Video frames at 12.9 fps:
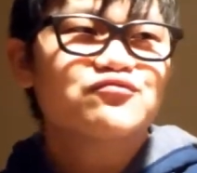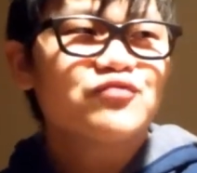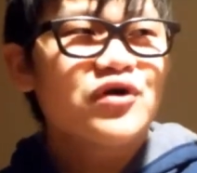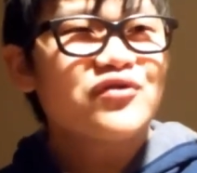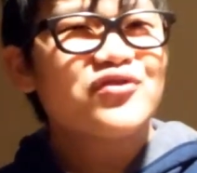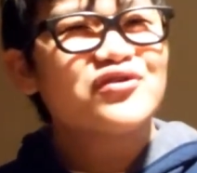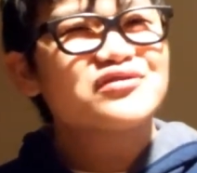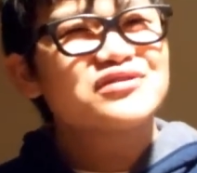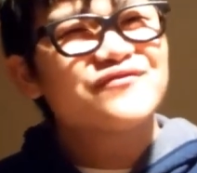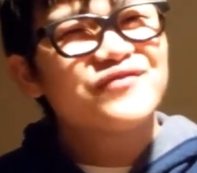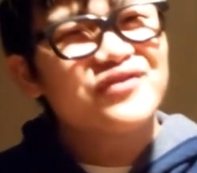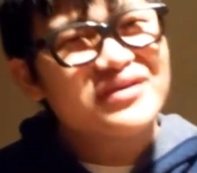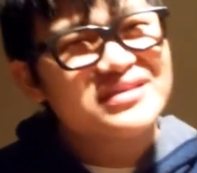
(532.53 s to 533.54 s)
Well, there's
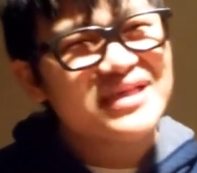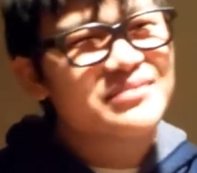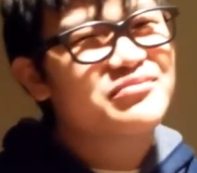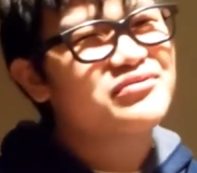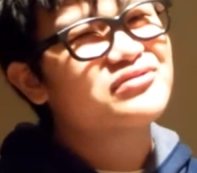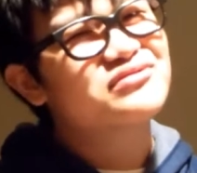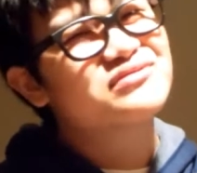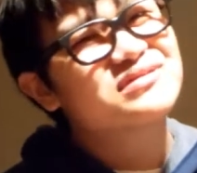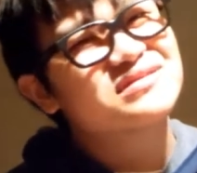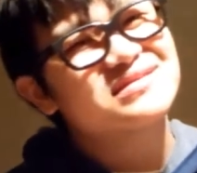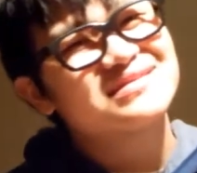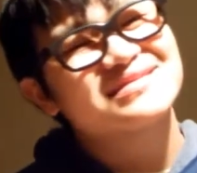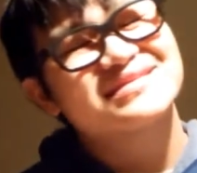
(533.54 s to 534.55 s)
a few
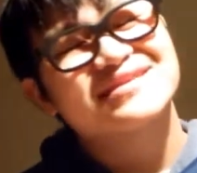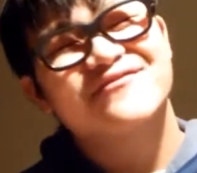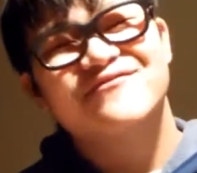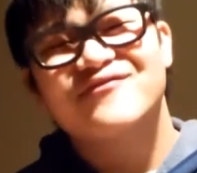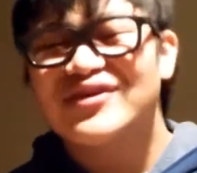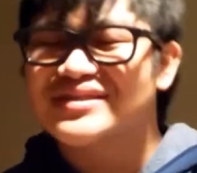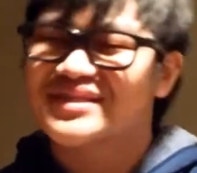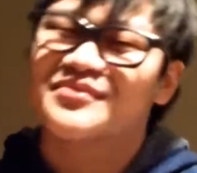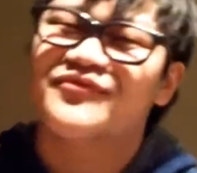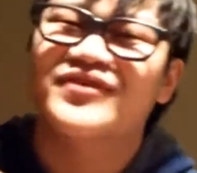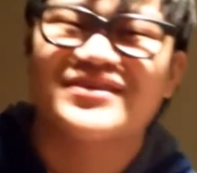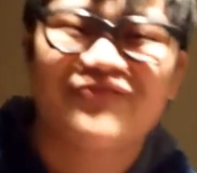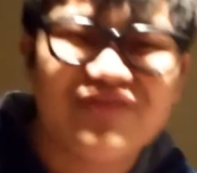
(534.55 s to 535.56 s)
examples. For
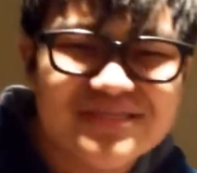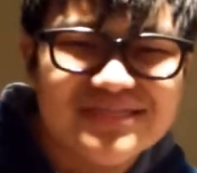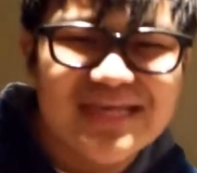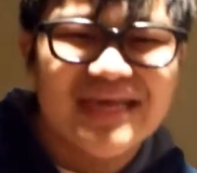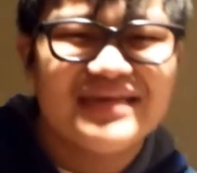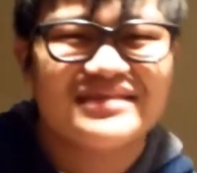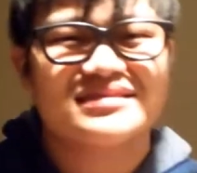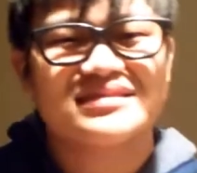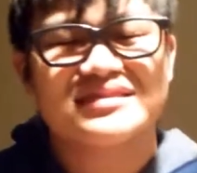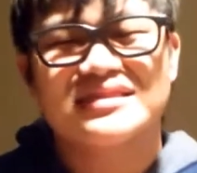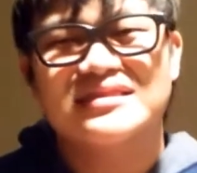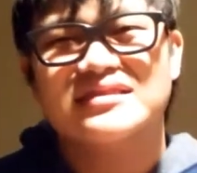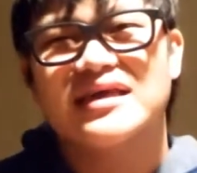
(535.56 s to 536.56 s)
example, 50 First Date.
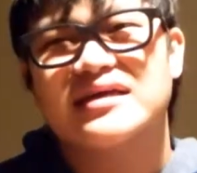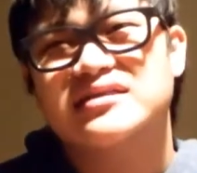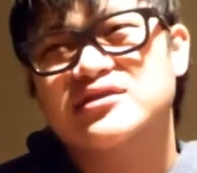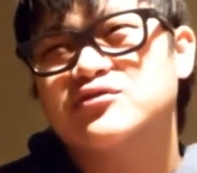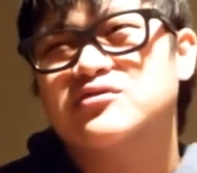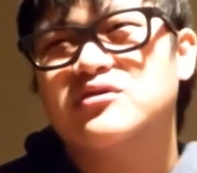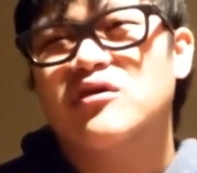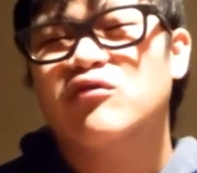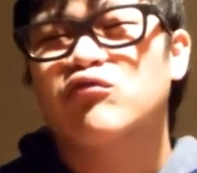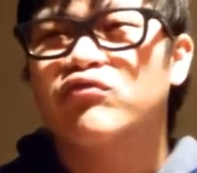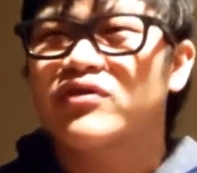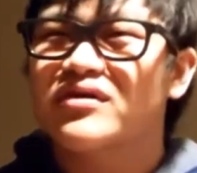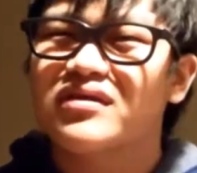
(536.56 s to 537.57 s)
That's a
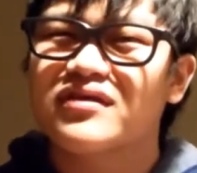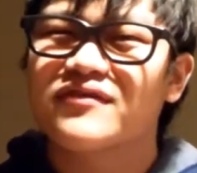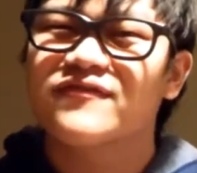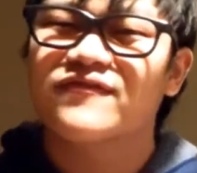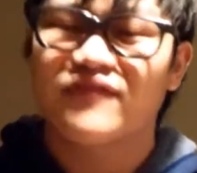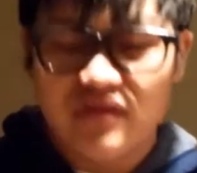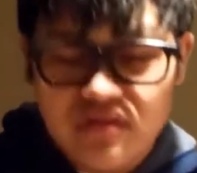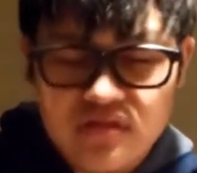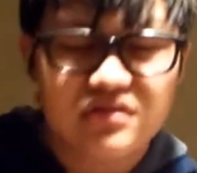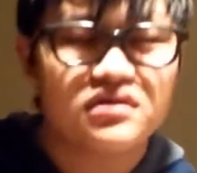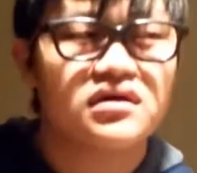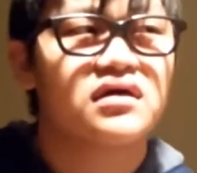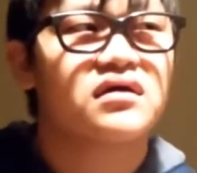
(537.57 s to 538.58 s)
really
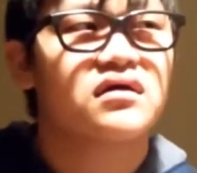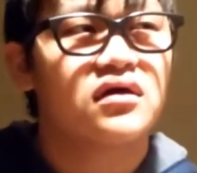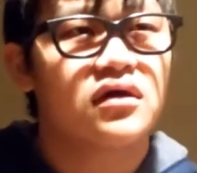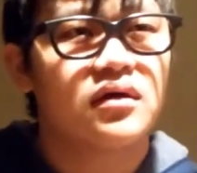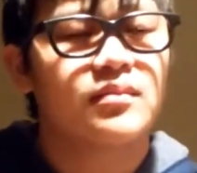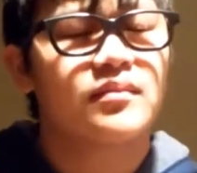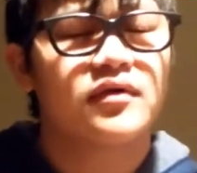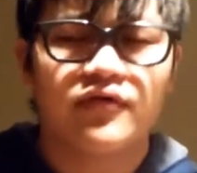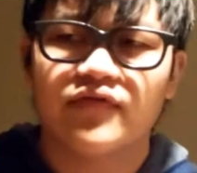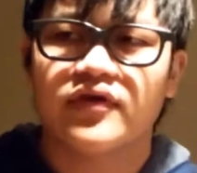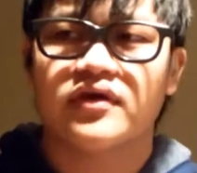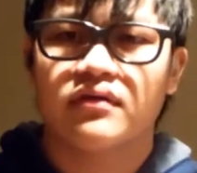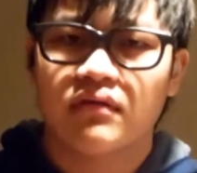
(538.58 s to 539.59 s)
funny
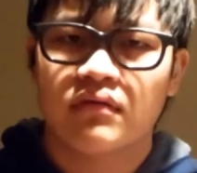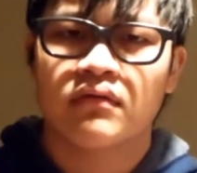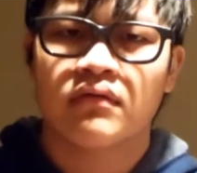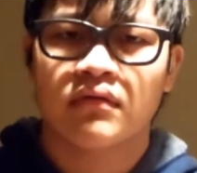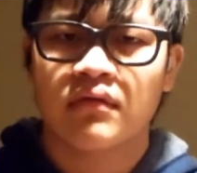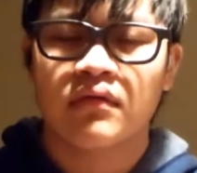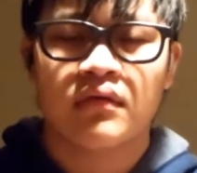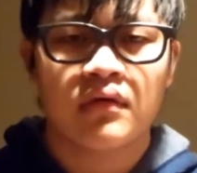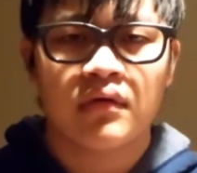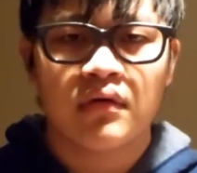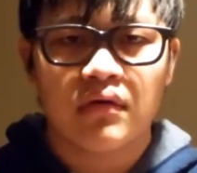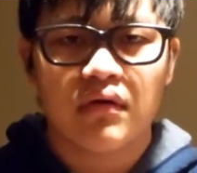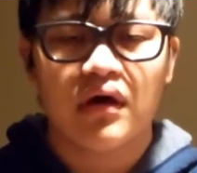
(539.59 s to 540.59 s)
movie.
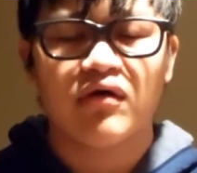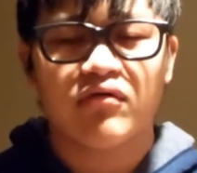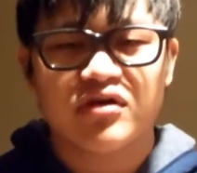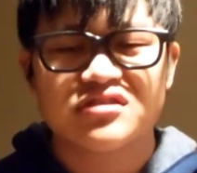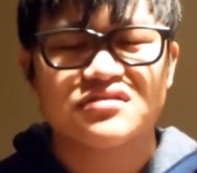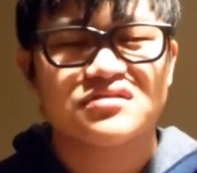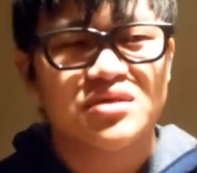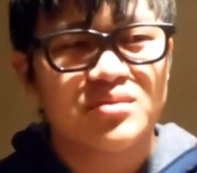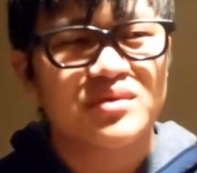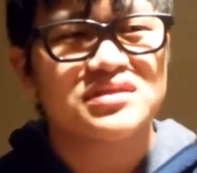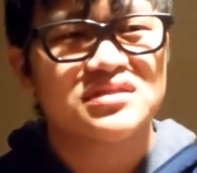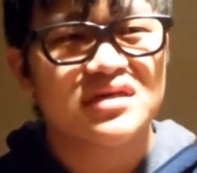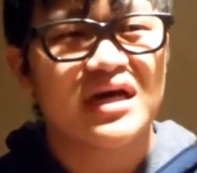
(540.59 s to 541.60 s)
I watched it so
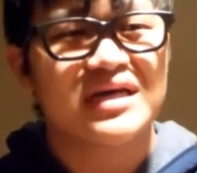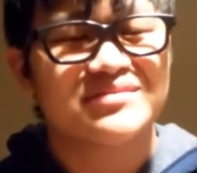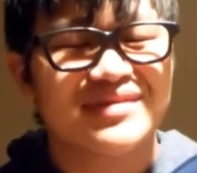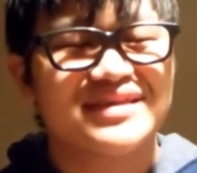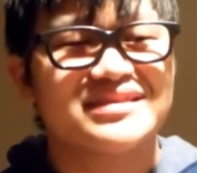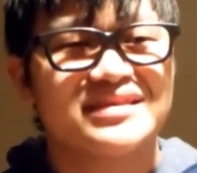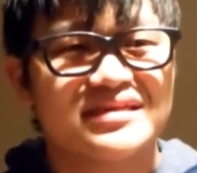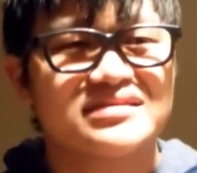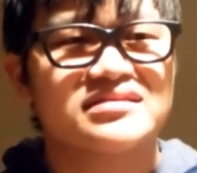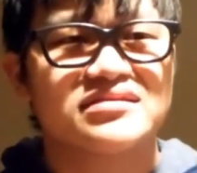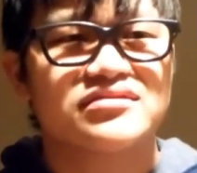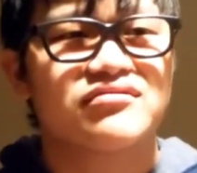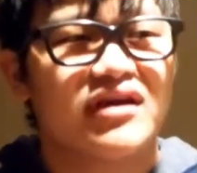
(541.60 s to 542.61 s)
many times, my
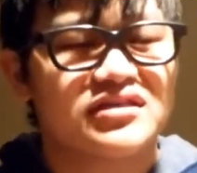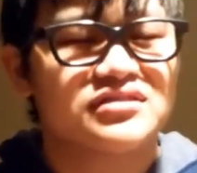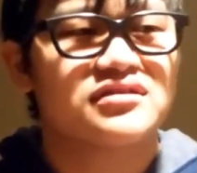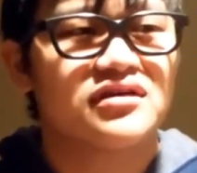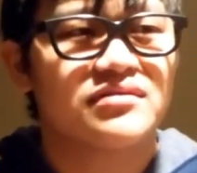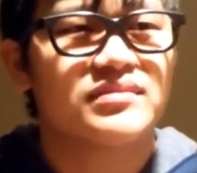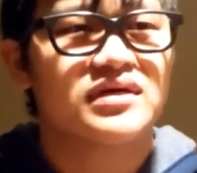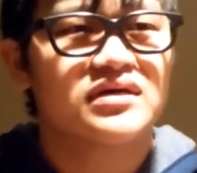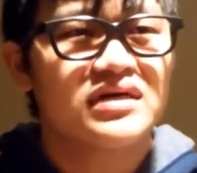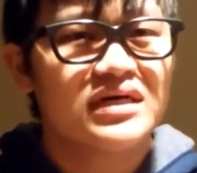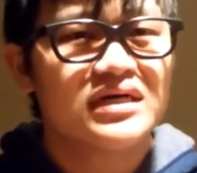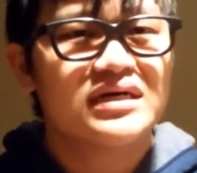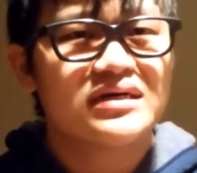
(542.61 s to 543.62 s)
disc scratched up.
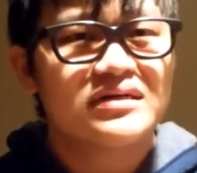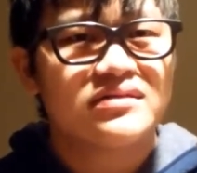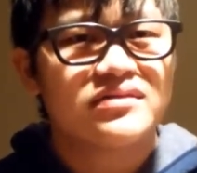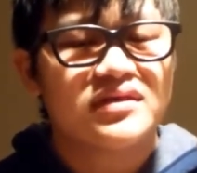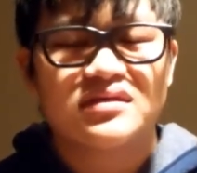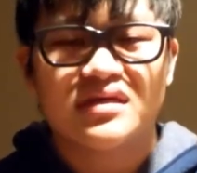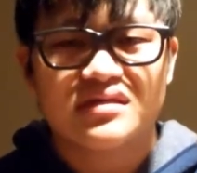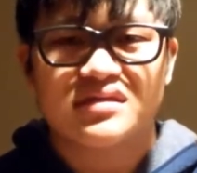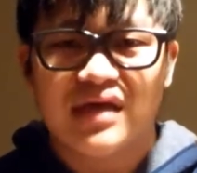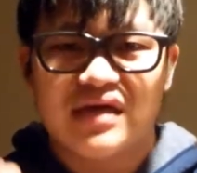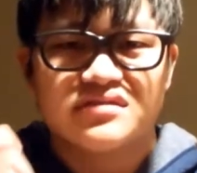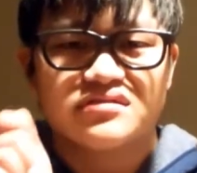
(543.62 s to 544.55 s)
The disc